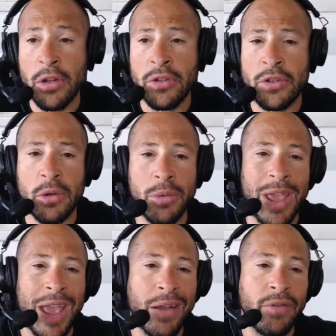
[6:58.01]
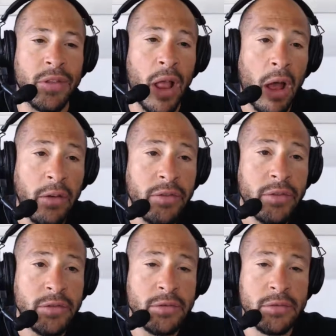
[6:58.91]
So we have love,
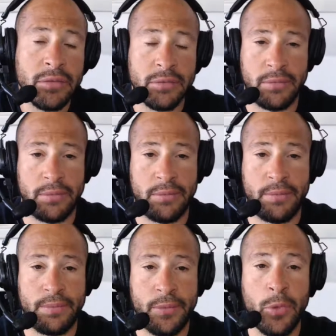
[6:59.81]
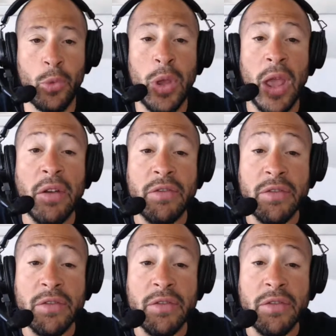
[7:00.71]
we have